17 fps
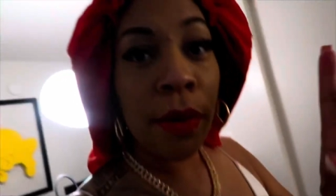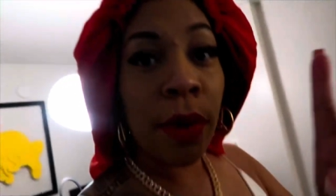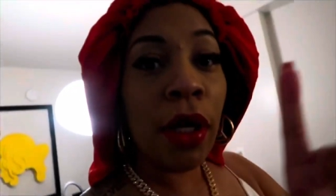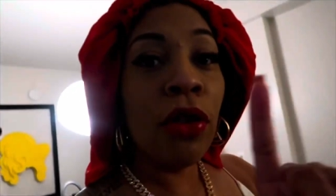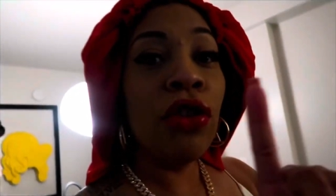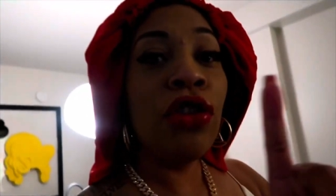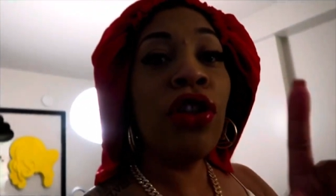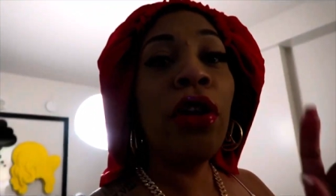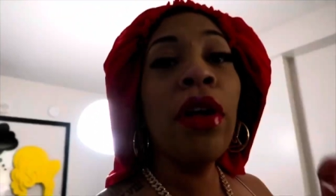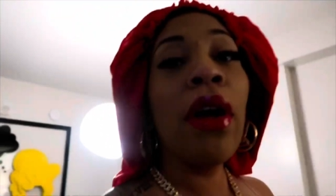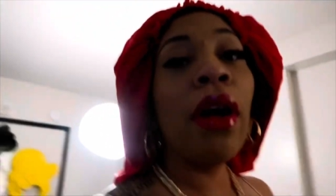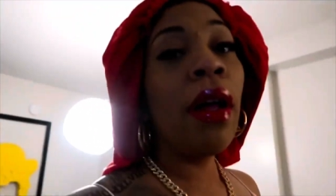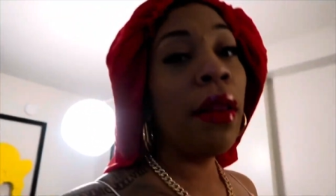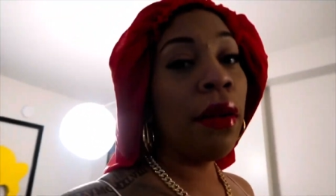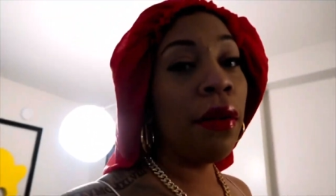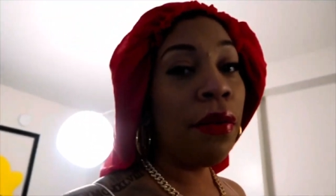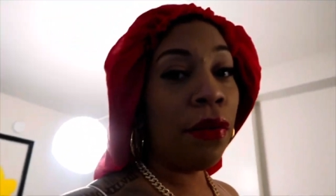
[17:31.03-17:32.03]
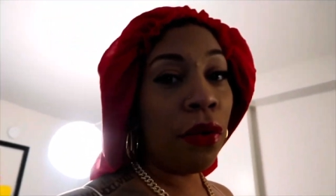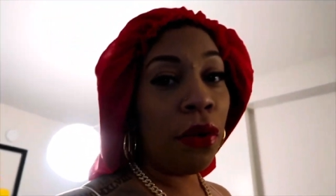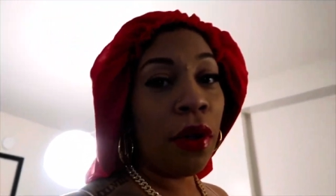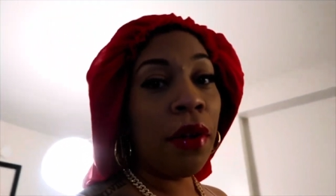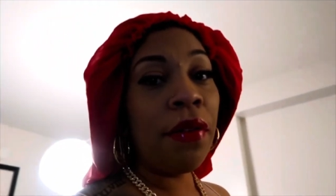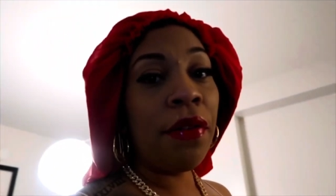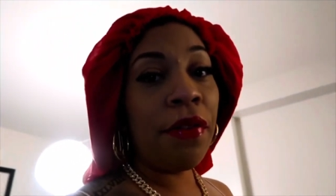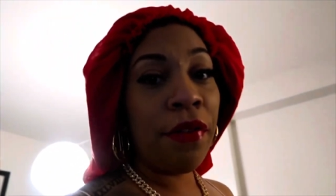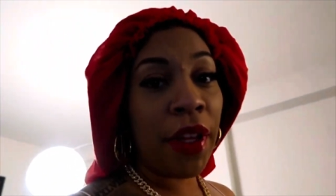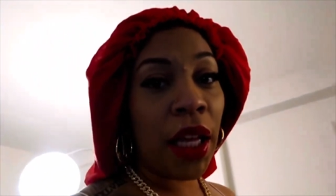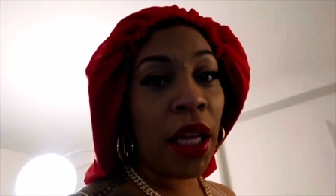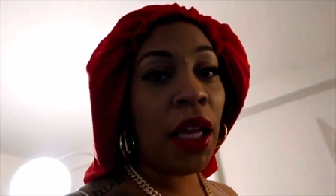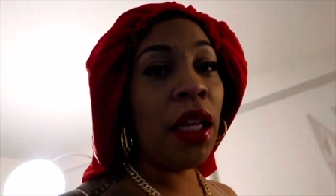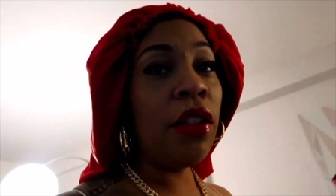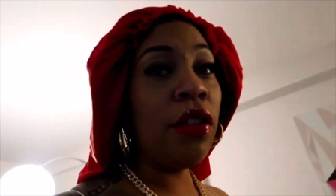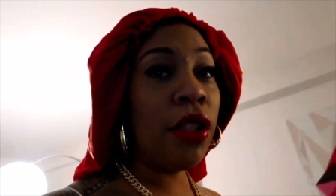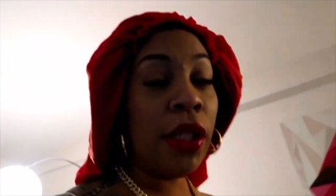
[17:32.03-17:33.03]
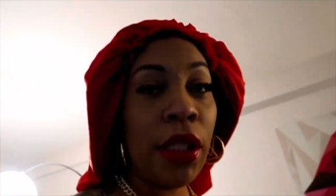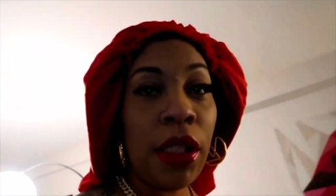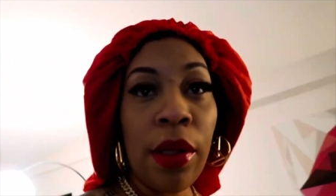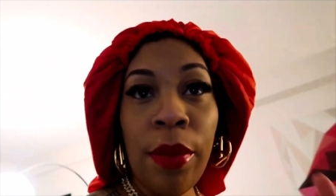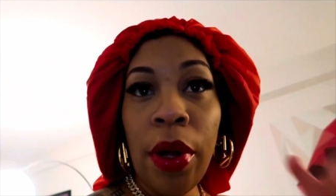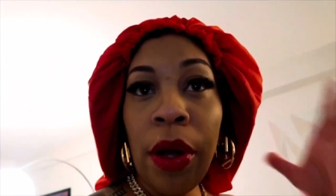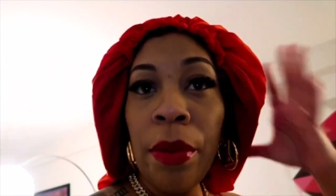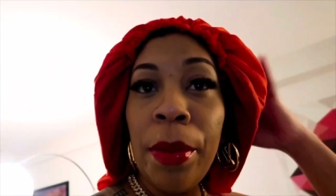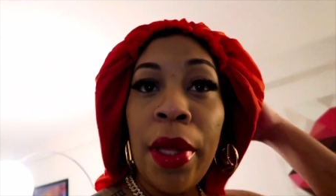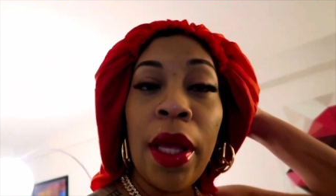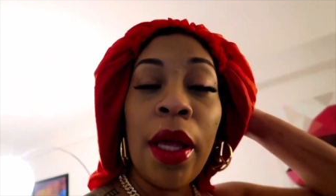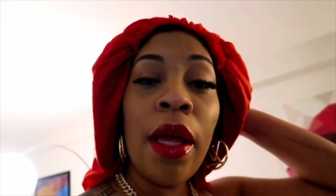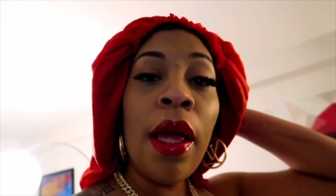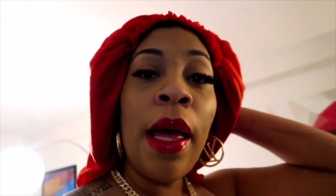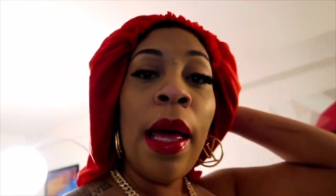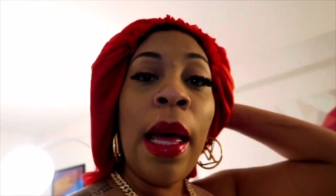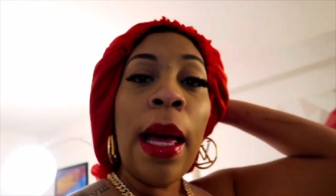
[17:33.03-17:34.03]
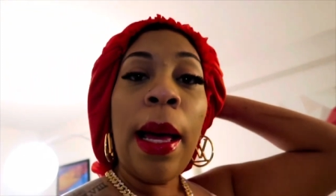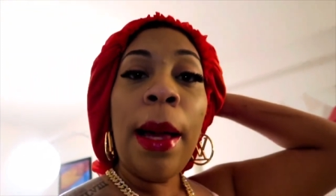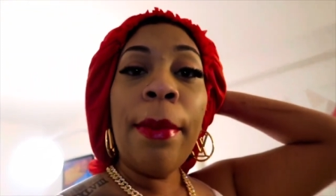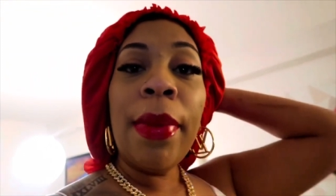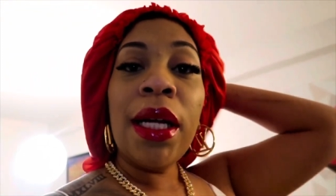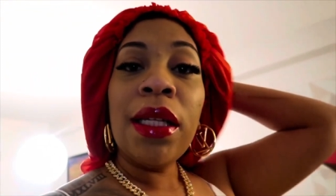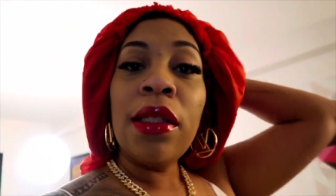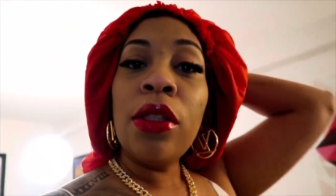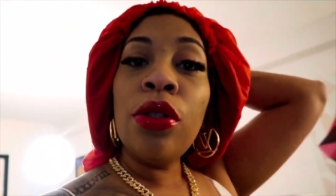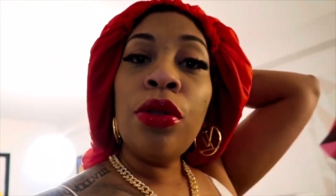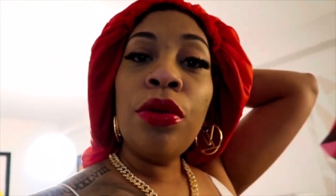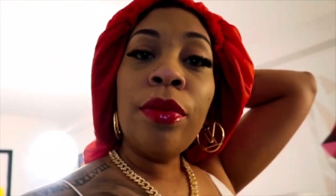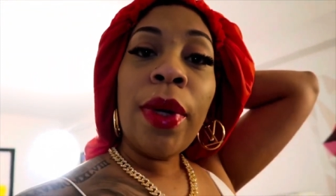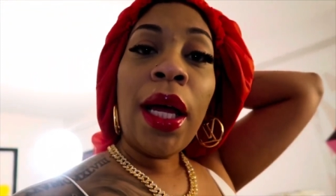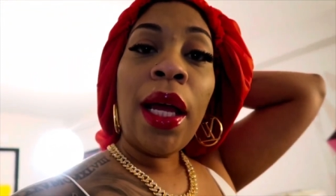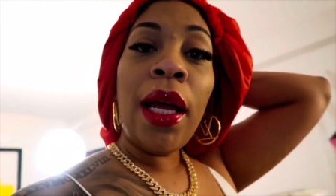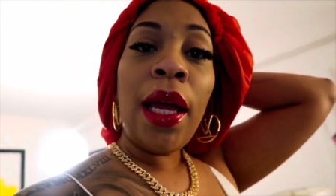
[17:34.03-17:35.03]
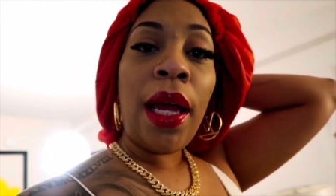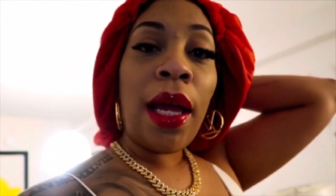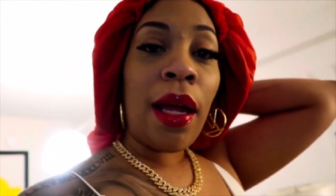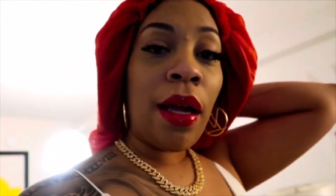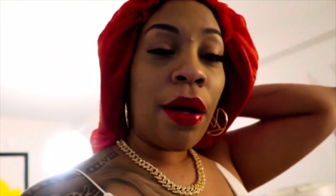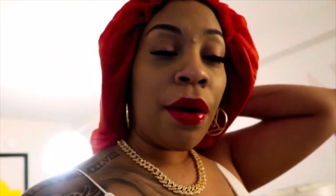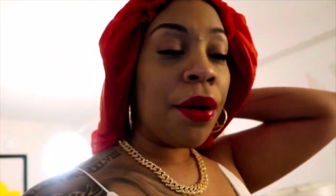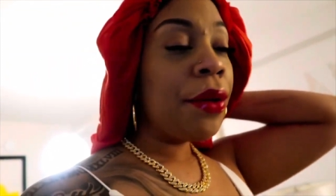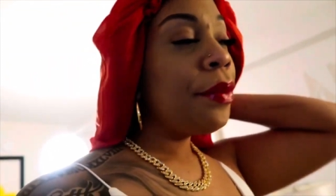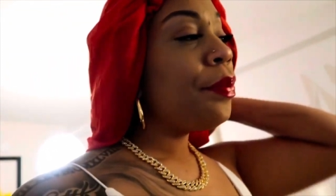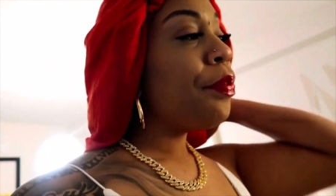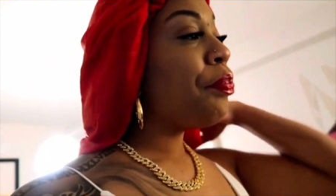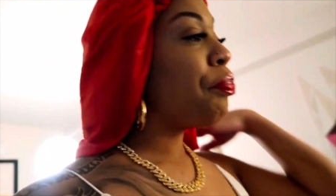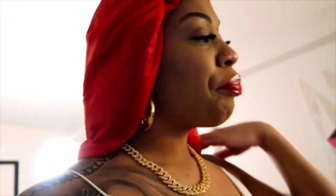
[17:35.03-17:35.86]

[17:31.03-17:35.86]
i'm gonna show y'all the full fit in just a moment i'm about to do my hair